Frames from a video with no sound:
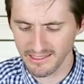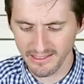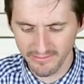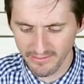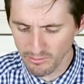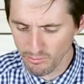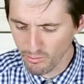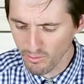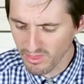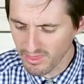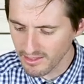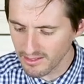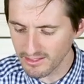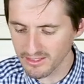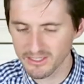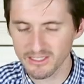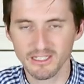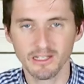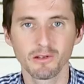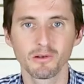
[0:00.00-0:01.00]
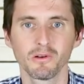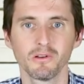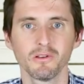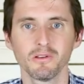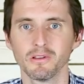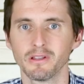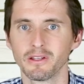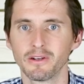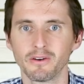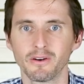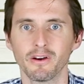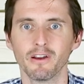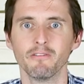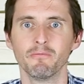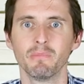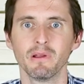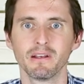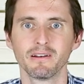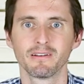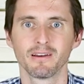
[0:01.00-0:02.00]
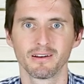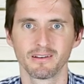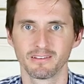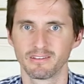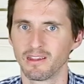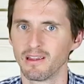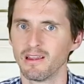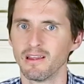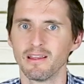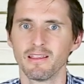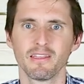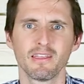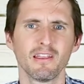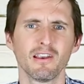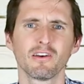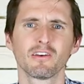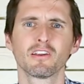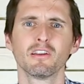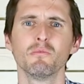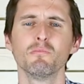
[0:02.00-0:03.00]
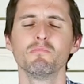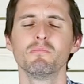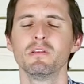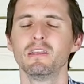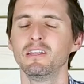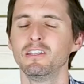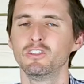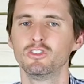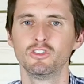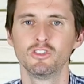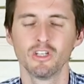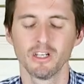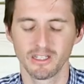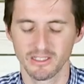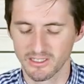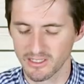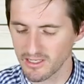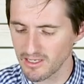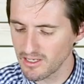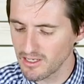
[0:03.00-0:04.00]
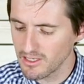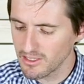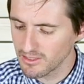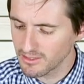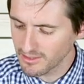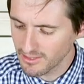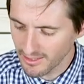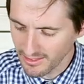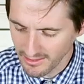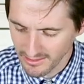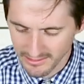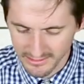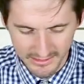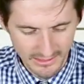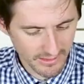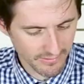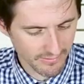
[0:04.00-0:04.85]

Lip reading: Even within a single litter of pink tongues, there can be just tons